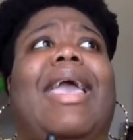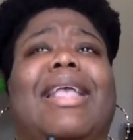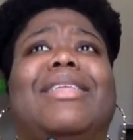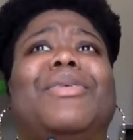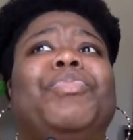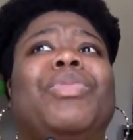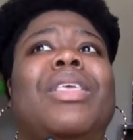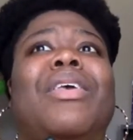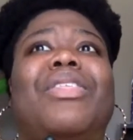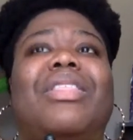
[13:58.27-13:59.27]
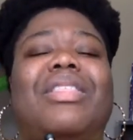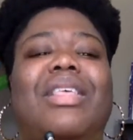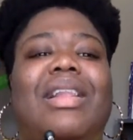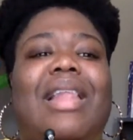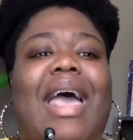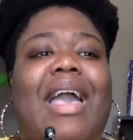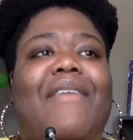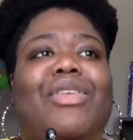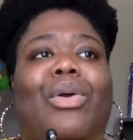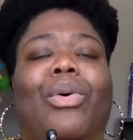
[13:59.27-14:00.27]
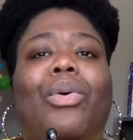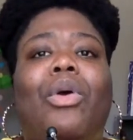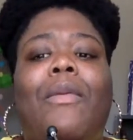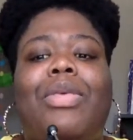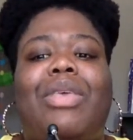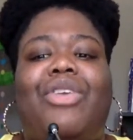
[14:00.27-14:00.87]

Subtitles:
And the lack of decorum that